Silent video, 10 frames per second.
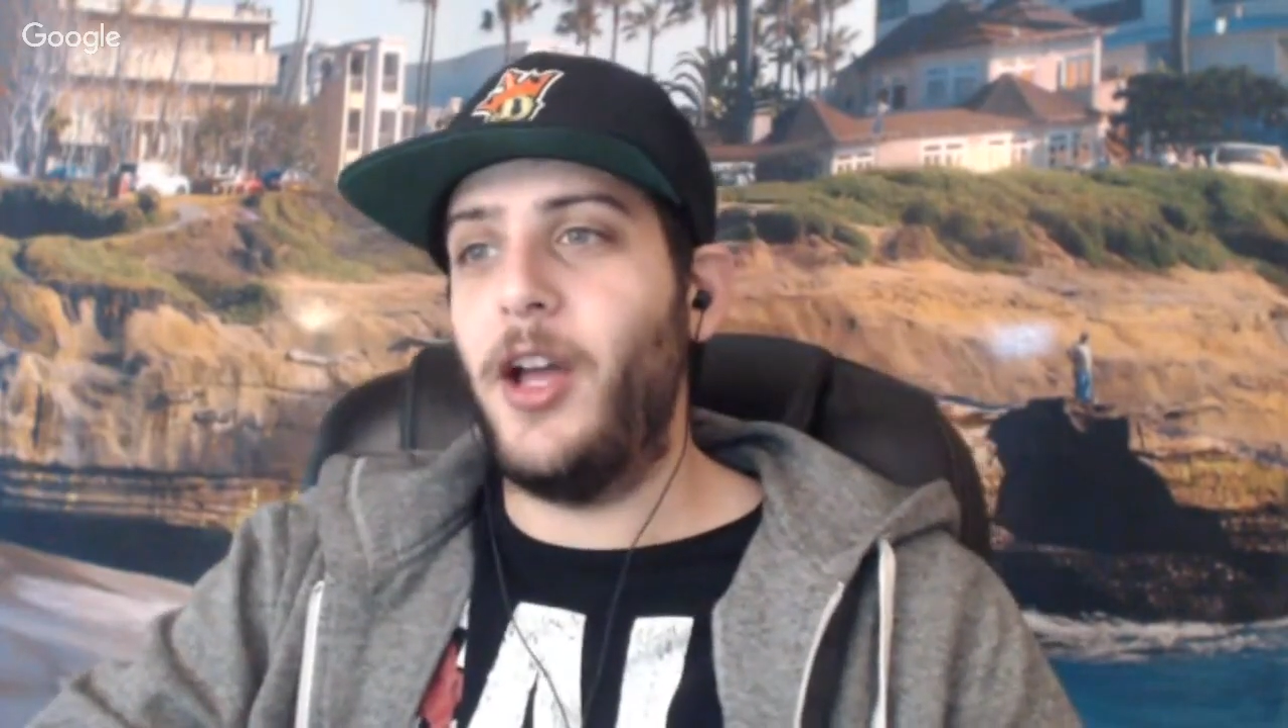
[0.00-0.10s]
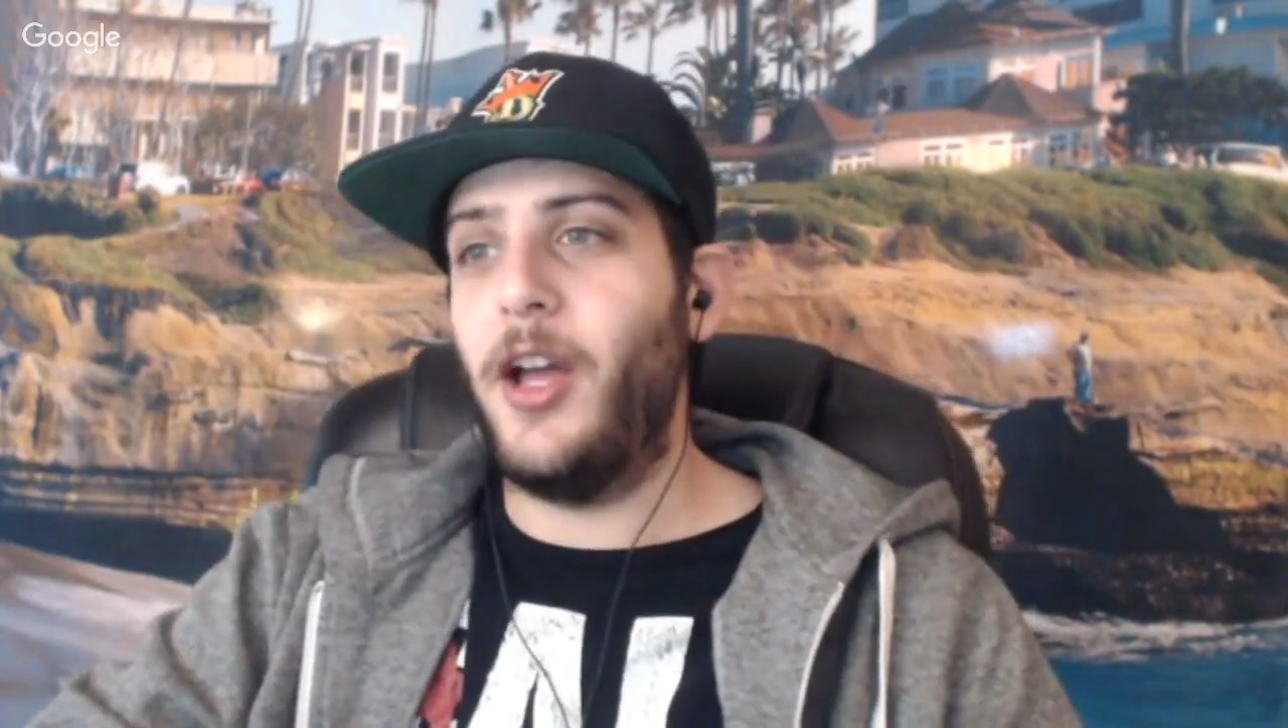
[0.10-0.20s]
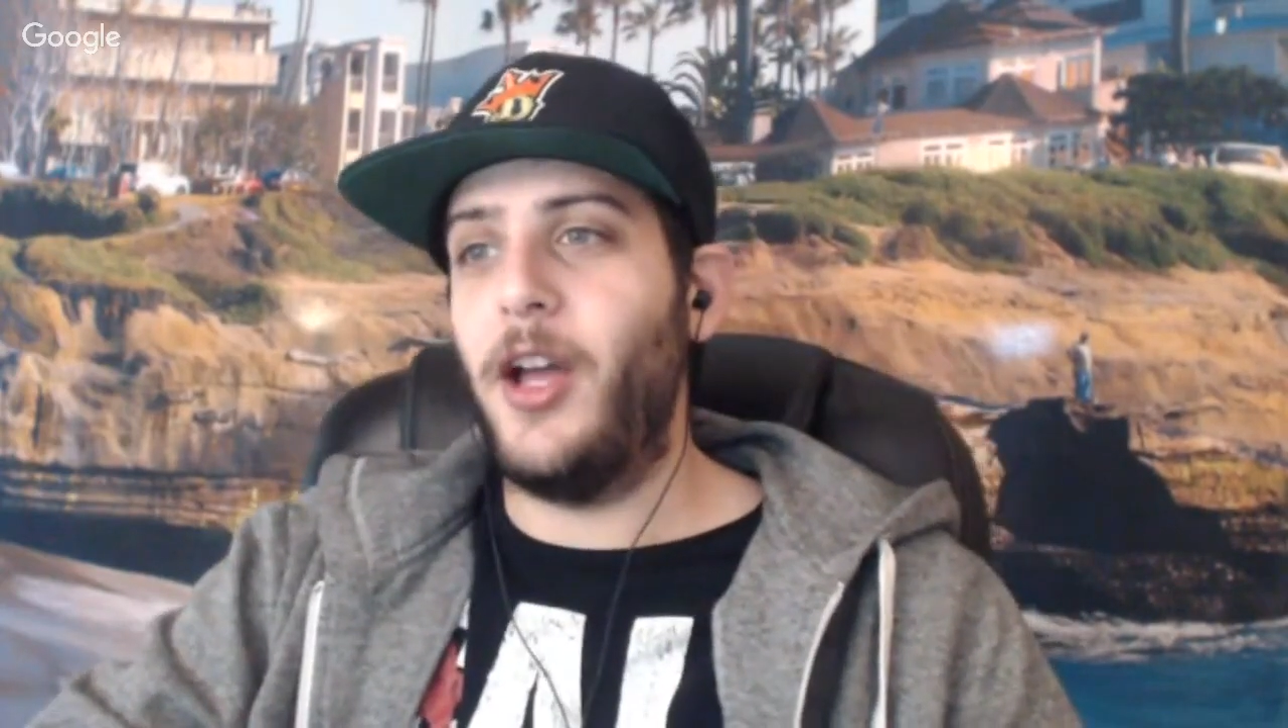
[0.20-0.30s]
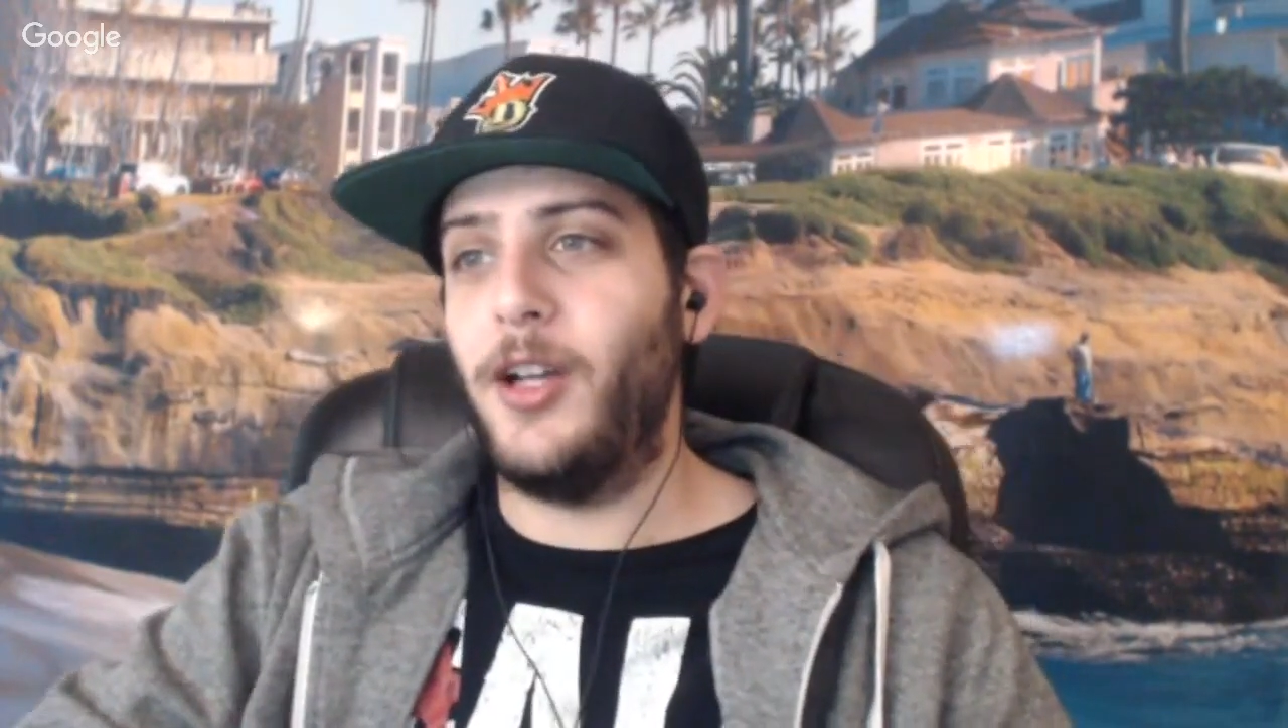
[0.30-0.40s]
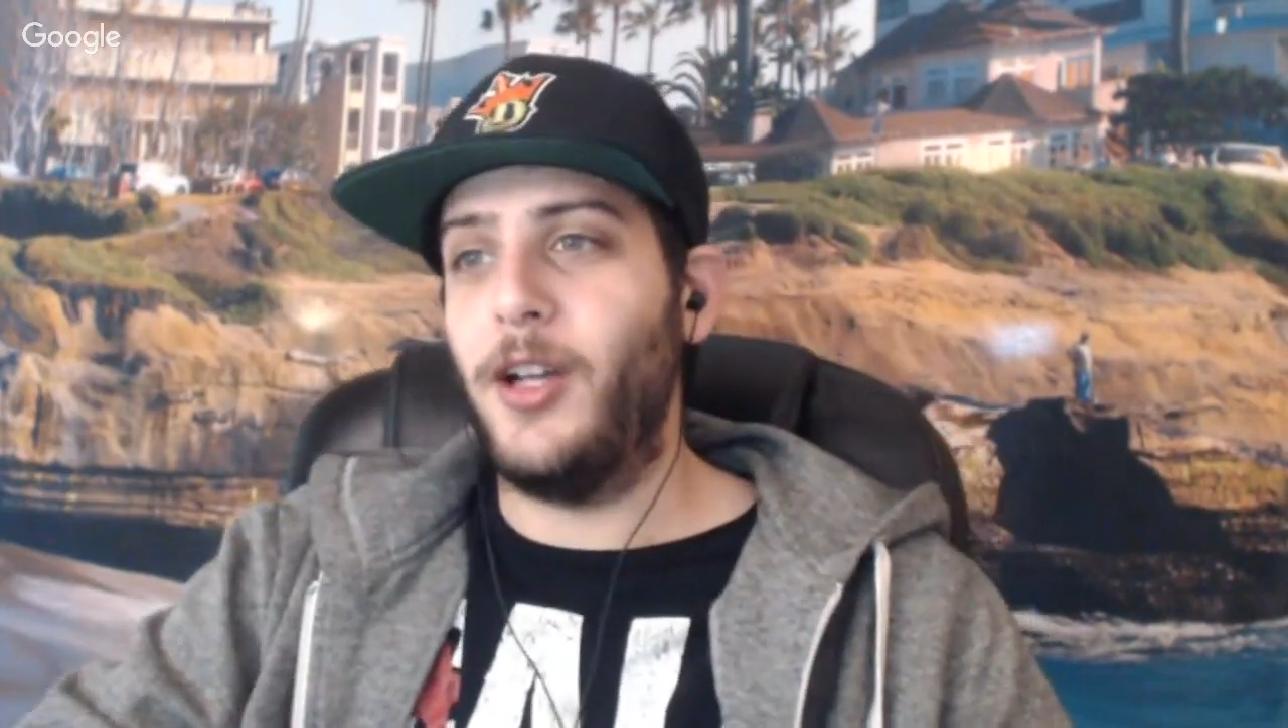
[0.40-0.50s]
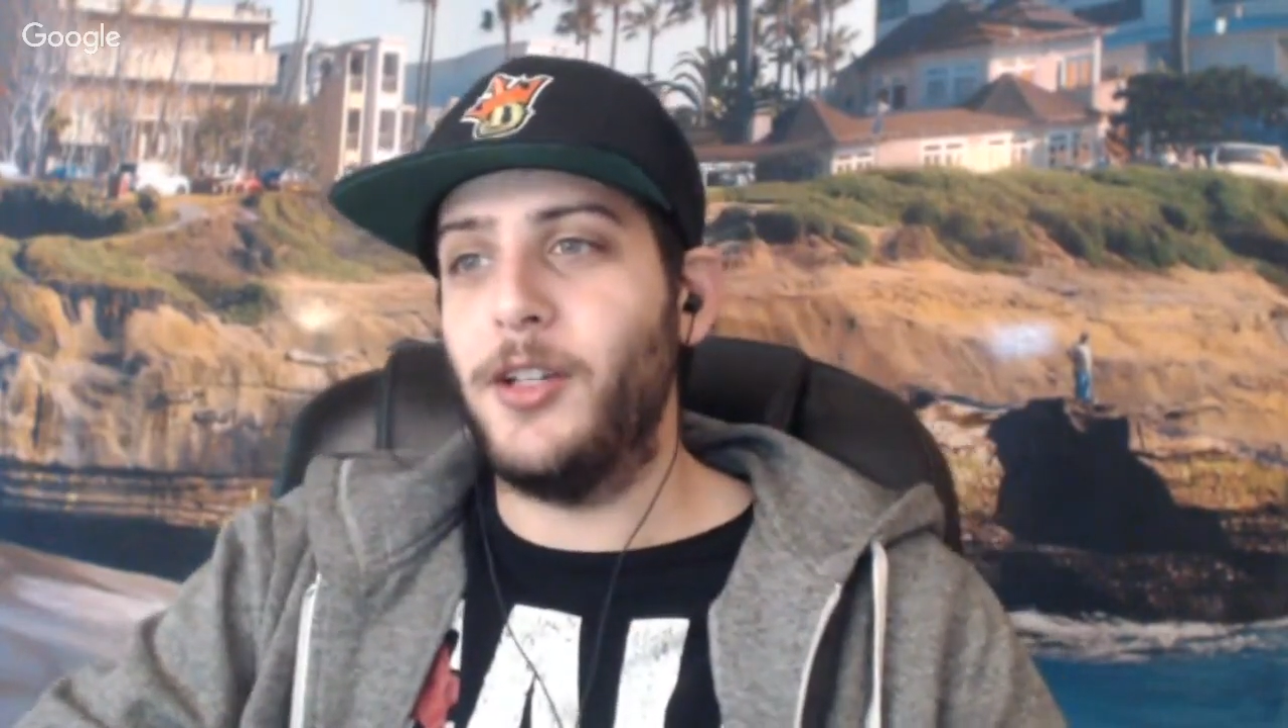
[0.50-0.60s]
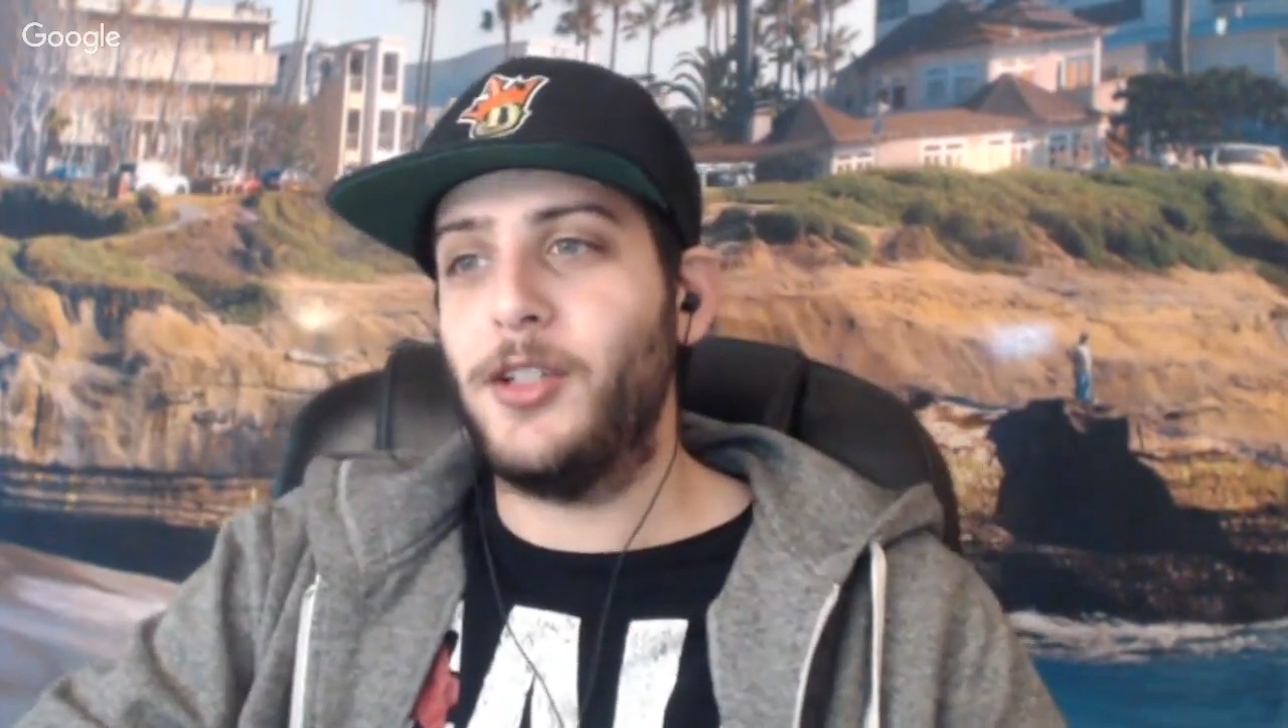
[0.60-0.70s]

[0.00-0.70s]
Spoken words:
octagon.